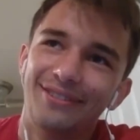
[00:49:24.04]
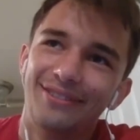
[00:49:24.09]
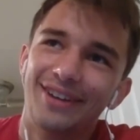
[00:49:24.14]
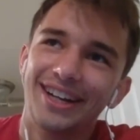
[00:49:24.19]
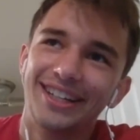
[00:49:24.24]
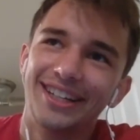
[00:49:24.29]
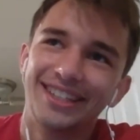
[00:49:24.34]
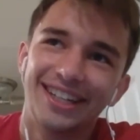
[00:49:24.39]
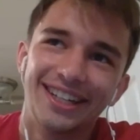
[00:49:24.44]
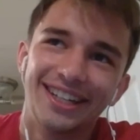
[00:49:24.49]

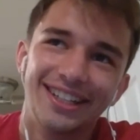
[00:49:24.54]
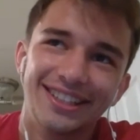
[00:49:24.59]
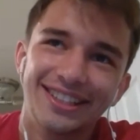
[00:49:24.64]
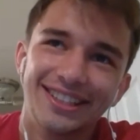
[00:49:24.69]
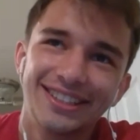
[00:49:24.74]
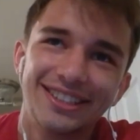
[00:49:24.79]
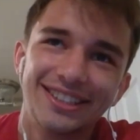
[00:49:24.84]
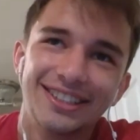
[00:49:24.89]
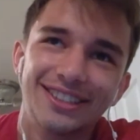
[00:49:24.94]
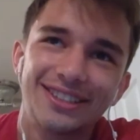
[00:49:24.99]
you gotta
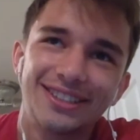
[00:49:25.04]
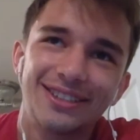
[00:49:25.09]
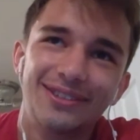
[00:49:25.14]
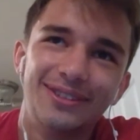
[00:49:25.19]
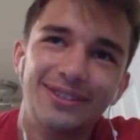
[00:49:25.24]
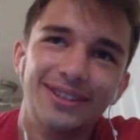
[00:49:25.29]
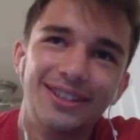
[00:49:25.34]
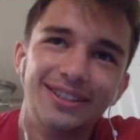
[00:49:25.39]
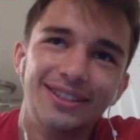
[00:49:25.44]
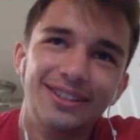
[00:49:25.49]
listen to
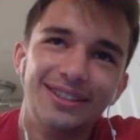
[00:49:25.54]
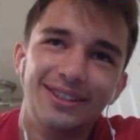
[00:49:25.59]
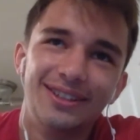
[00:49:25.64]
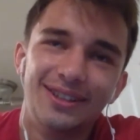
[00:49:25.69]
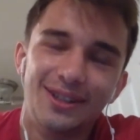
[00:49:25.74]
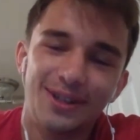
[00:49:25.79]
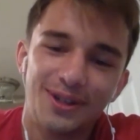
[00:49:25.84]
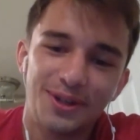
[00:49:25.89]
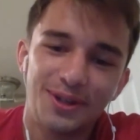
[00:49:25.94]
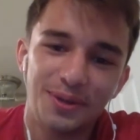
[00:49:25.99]
someone
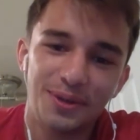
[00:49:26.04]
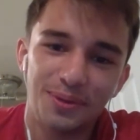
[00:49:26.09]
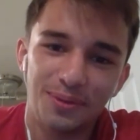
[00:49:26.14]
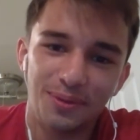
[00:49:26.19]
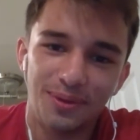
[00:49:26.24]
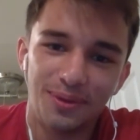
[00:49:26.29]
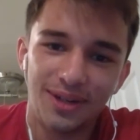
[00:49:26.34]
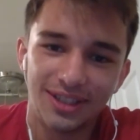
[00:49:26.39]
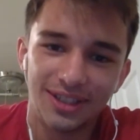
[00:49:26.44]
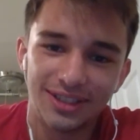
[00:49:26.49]
who
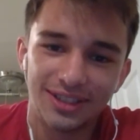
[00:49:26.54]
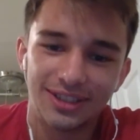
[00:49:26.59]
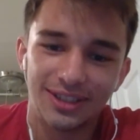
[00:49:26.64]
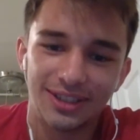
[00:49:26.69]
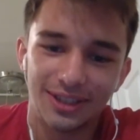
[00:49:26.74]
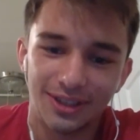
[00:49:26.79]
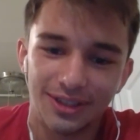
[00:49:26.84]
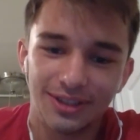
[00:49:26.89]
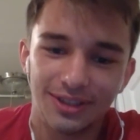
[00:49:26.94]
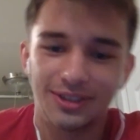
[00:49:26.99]
wants to
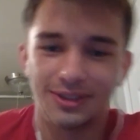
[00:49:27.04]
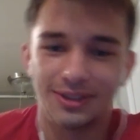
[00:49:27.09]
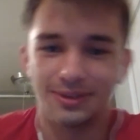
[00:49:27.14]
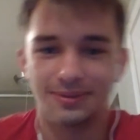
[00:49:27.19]
hurt you?